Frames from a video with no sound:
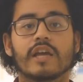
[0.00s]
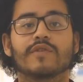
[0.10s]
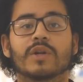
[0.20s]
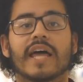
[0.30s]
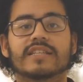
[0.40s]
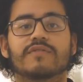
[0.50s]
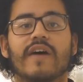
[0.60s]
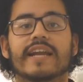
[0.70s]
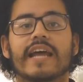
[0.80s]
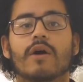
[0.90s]
If you'd like to
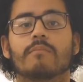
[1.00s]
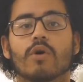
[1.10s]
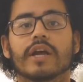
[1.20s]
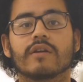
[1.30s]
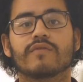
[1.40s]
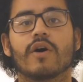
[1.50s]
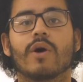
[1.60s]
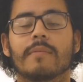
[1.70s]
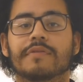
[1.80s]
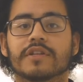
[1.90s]
find out more
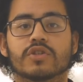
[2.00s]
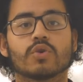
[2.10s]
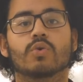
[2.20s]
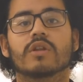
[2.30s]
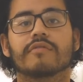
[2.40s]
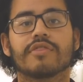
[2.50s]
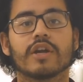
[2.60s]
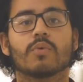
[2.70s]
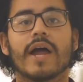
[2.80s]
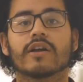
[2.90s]
info about the School of
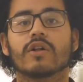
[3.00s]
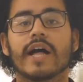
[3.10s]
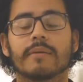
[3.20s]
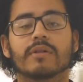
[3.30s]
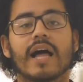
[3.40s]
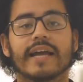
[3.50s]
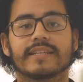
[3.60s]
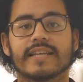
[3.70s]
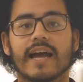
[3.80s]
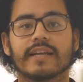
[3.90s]
Theoretical and
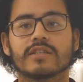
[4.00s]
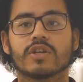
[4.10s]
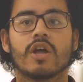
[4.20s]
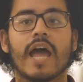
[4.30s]
Applied Science